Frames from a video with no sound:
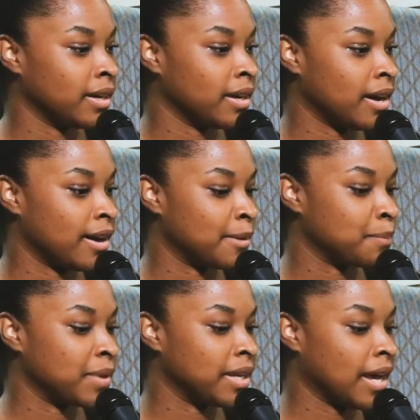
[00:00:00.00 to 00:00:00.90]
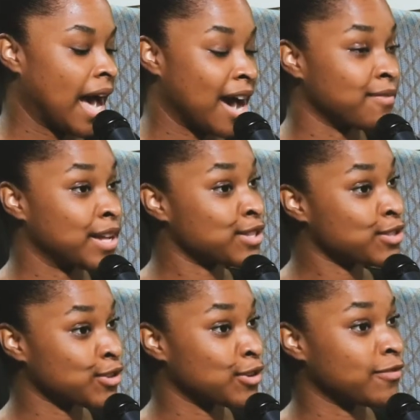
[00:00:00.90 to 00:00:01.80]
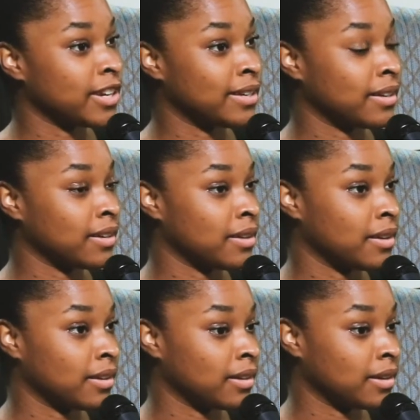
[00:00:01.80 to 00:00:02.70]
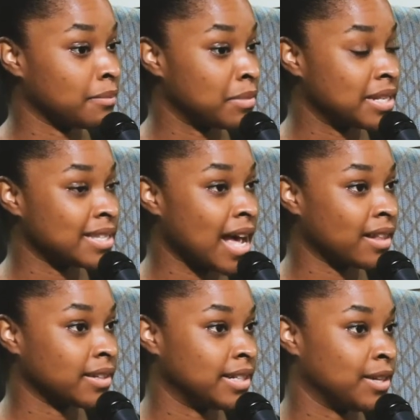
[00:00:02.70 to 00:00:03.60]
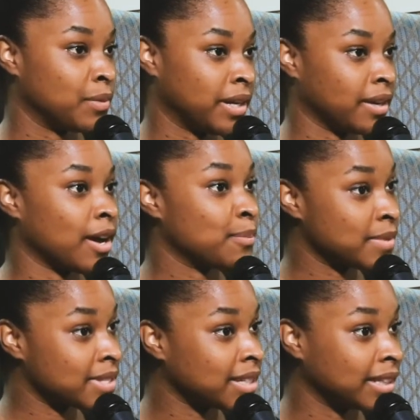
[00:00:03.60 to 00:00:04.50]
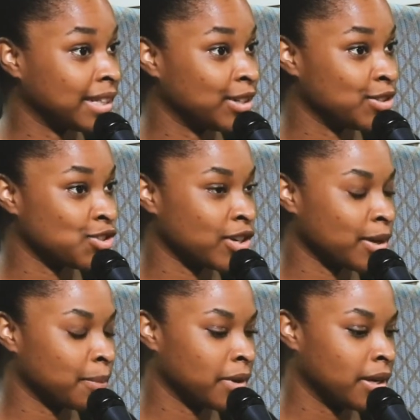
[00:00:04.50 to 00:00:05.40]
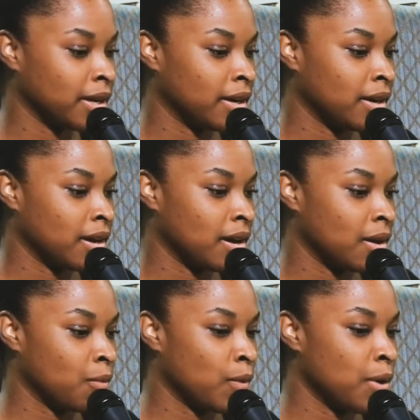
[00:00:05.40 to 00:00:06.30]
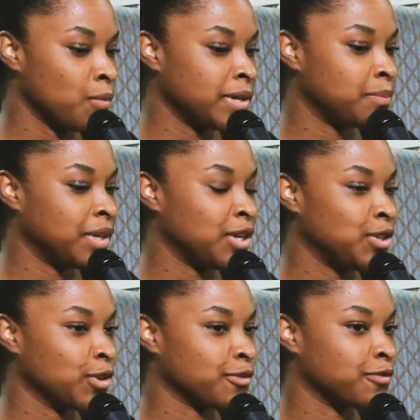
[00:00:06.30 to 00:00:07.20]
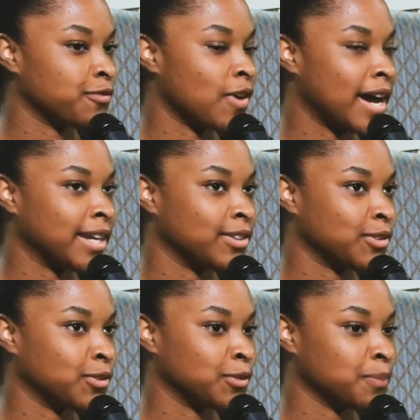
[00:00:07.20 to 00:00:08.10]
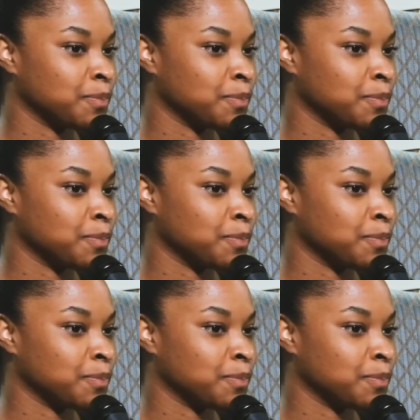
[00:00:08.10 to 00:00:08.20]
have that servant mentality when it comes to leadership. What would be your final,